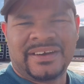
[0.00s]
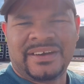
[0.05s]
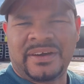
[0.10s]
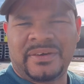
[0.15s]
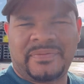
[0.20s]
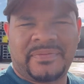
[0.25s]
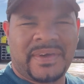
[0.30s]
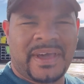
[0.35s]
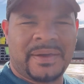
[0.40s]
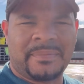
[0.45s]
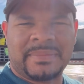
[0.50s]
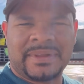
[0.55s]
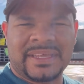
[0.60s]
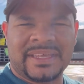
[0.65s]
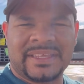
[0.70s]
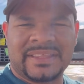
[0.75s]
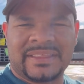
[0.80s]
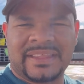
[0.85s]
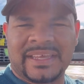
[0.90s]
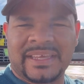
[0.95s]
of family
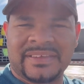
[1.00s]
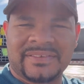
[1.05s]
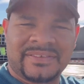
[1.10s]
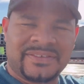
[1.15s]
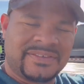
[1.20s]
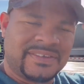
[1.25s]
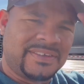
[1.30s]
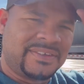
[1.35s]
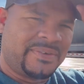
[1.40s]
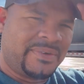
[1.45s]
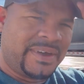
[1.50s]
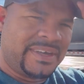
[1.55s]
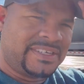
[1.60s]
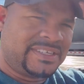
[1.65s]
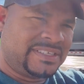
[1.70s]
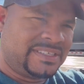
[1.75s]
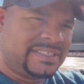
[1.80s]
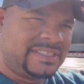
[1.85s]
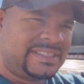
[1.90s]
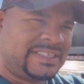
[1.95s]
and things and
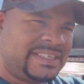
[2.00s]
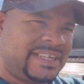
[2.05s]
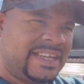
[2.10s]
situations.